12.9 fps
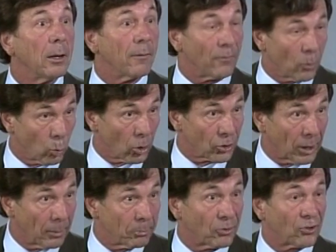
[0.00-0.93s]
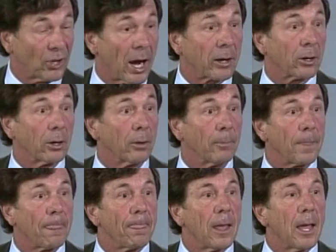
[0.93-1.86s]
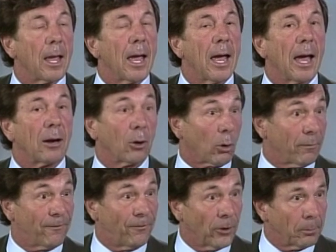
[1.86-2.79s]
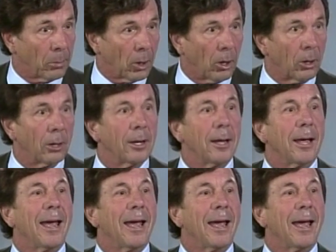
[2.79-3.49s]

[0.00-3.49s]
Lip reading: for World Cup soccer or football.